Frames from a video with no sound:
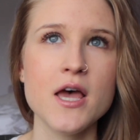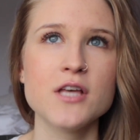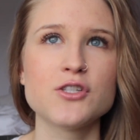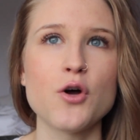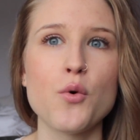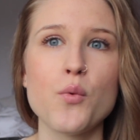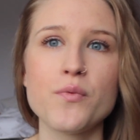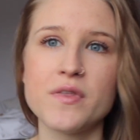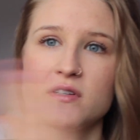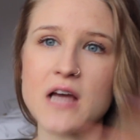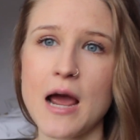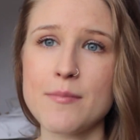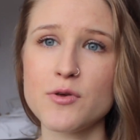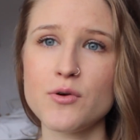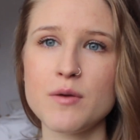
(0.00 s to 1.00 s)
So the
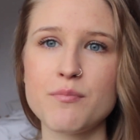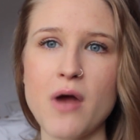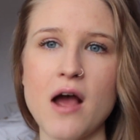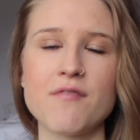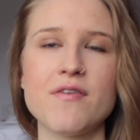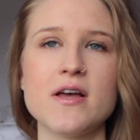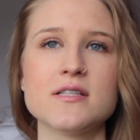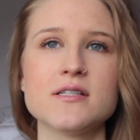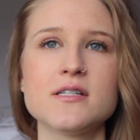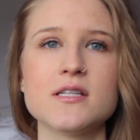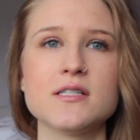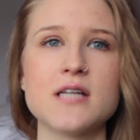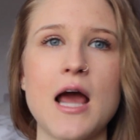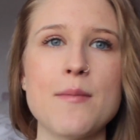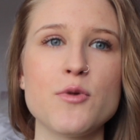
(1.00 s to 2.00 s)
time you eat breakfast to
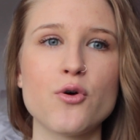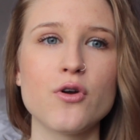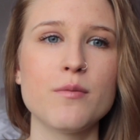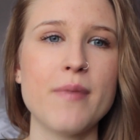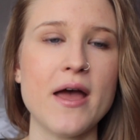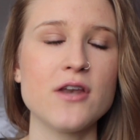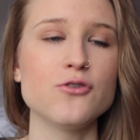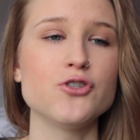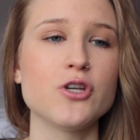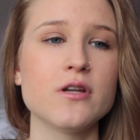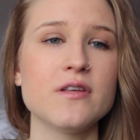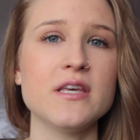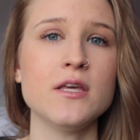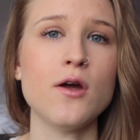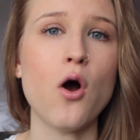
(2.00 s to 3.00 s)
the time you go to bed, you
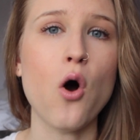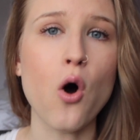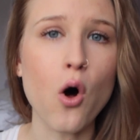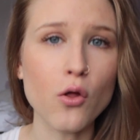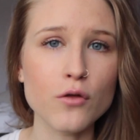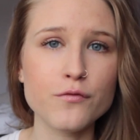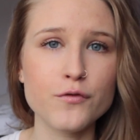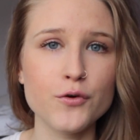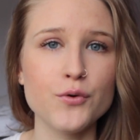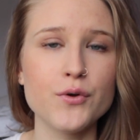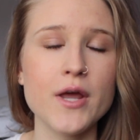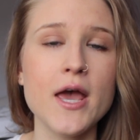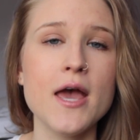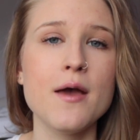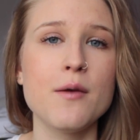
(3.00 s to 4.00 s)
should eat all the
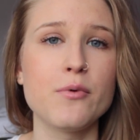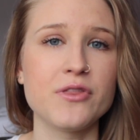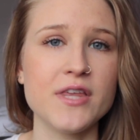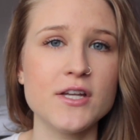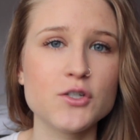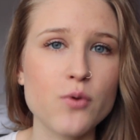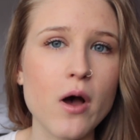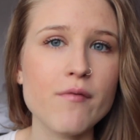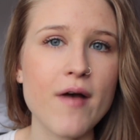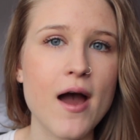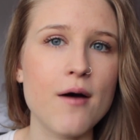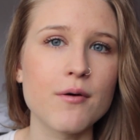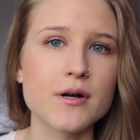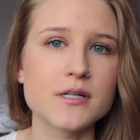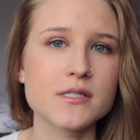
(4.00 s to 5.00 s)
food within 12
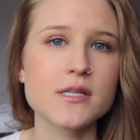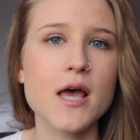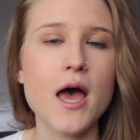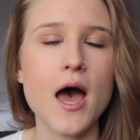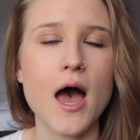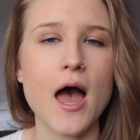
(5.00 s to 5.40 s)
hours.